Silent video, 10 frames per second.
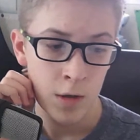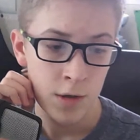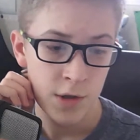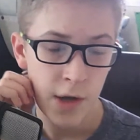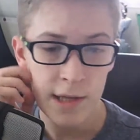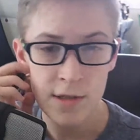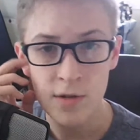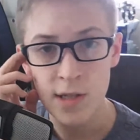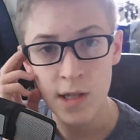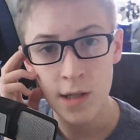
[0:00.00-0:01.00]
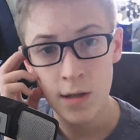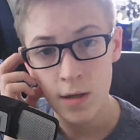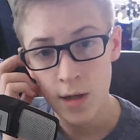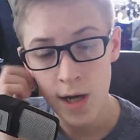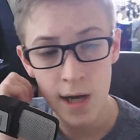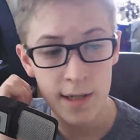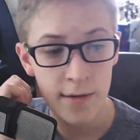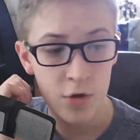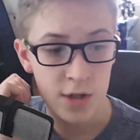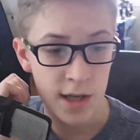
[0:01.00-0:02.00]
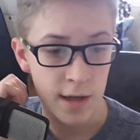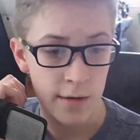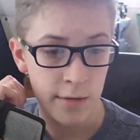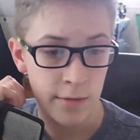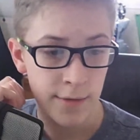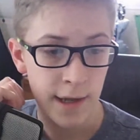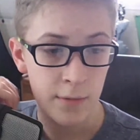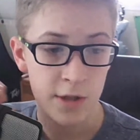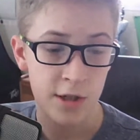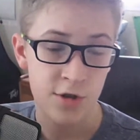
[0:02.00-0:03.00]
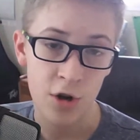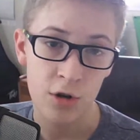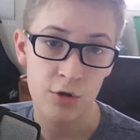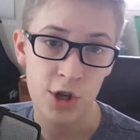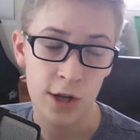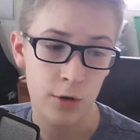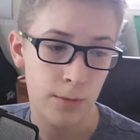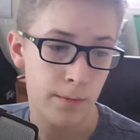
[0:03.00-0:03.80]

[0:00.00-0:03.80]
So as you see, I never said that I was going to start a new channel.